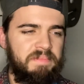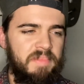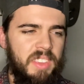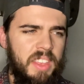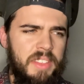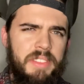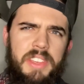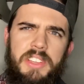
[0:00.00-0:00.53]

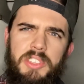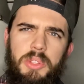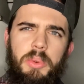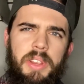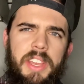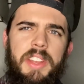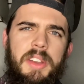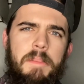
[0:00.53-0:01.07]
these
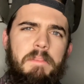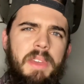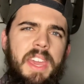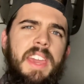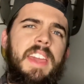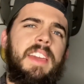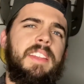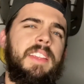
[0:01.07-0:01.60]
three into
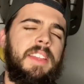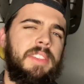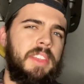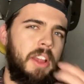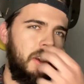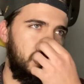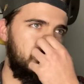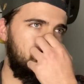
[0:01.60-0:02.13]
being, and that
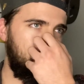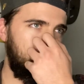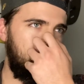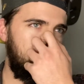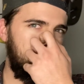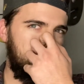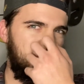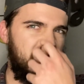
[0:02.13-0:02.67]
they're sort of
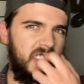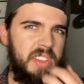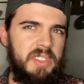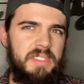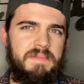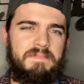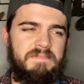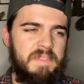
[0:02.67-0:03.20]
represent
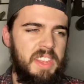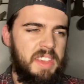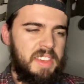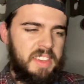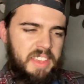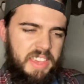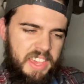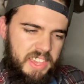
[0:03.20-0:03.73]

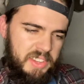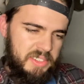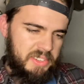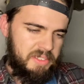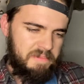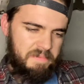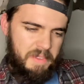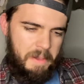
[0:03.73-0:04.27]
his
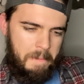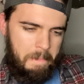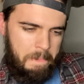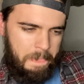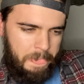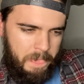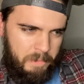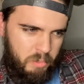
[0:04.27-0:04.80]

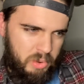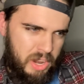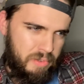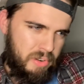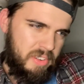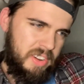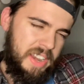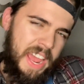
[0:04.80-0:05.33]
whatever
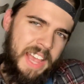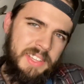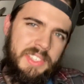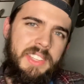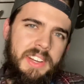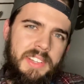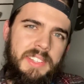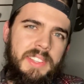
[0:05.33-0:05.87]

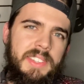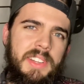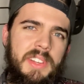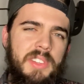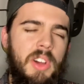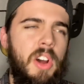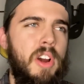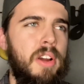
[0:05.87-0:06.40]
nastiness that's in his
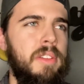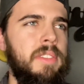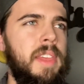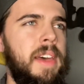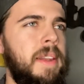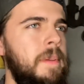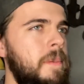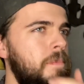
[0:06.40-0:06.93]
heart,
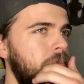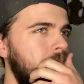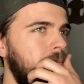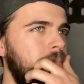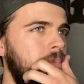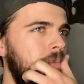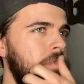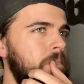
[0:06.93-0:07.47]
that
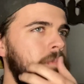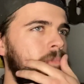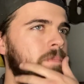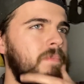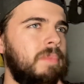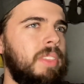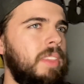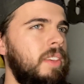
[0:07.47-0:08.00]

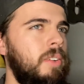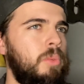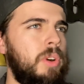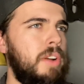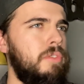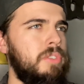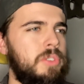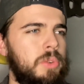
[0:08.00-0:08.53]

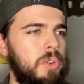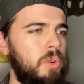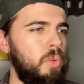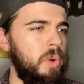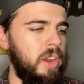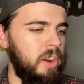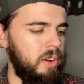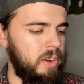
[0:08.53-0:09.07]
whatever sort of
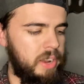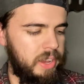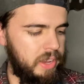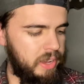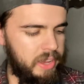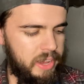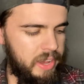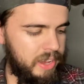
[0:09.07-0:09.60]
weird,
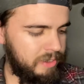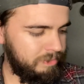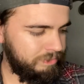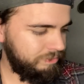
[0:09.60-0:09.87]
I